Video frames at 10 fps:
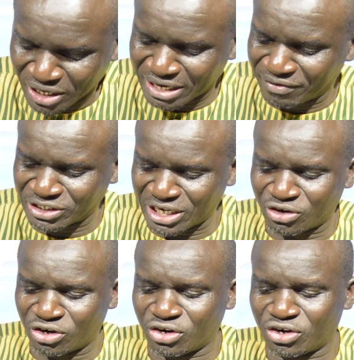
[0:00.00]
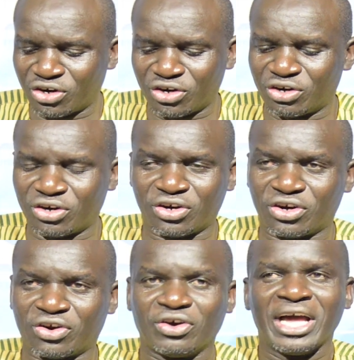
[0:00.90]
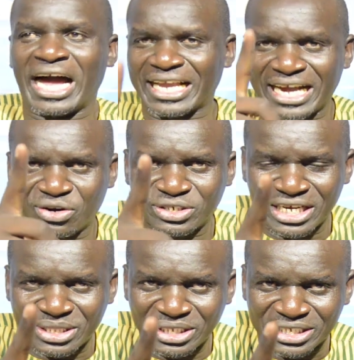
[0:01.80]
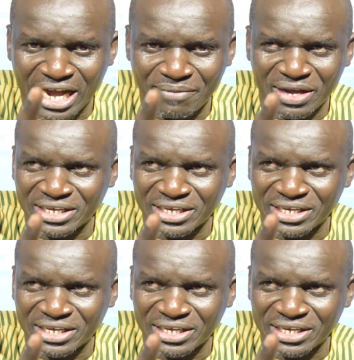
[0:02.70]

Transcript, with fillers: David said, no, no, no, no, no, no, no, no, no. I cannot take this camp.